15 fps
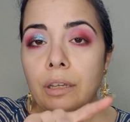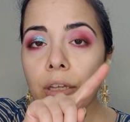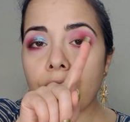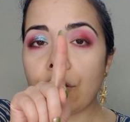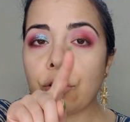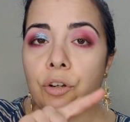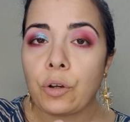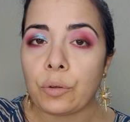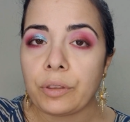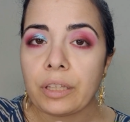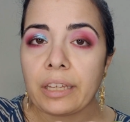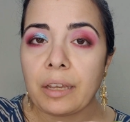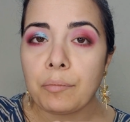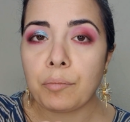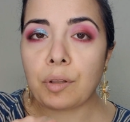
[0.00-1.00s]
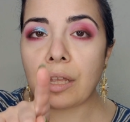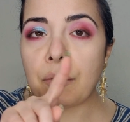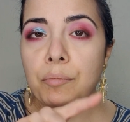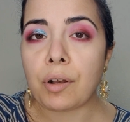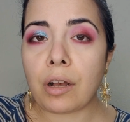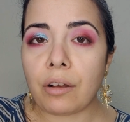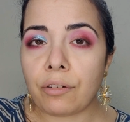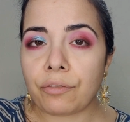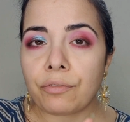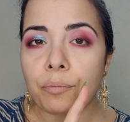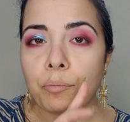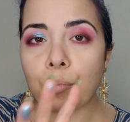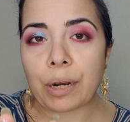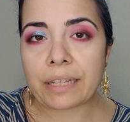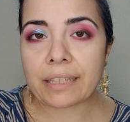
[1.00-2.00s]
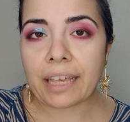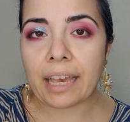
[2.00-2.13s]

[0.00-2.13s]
you know, the emblem of breast